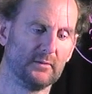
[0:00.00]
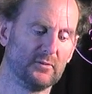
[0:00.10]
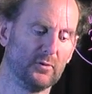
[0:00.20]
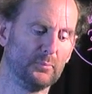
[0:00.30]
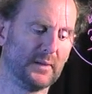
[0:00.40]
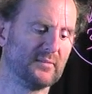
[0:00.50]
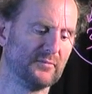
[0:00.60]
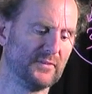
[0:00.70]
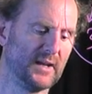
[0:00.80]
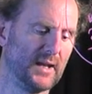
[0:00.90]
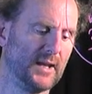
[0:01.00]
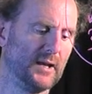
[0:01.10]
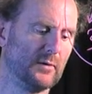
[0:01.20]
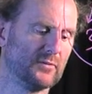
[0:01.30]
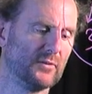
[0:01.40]
2 plus infinity? No,
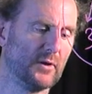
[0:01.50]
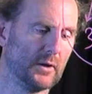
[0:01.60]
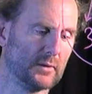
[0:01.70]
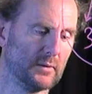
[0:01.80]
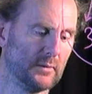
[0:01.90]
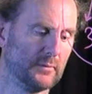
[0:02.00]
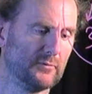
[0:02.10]
it's not. It's